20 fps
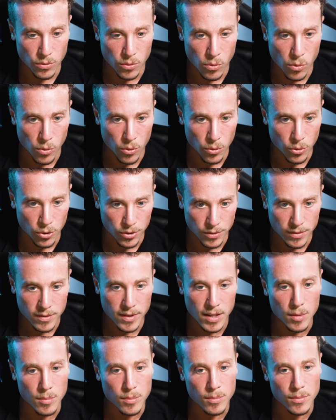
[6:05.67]
or
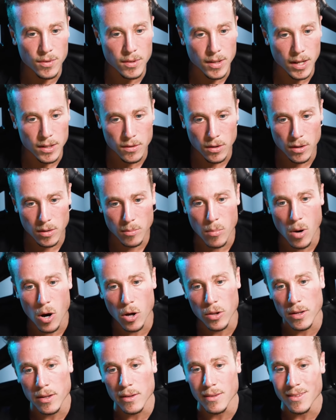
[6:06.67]
teams like to
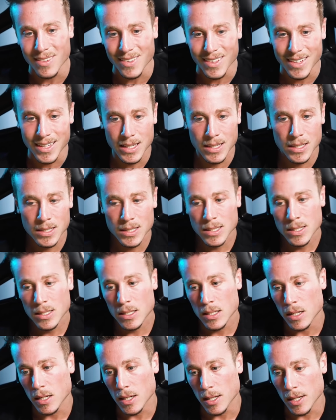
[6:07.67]
molly Z
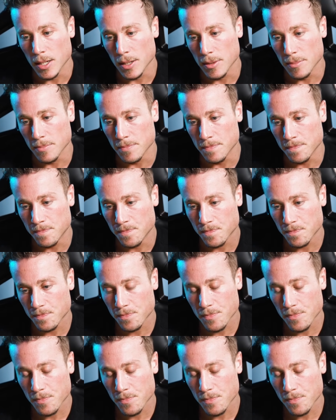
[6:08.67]
when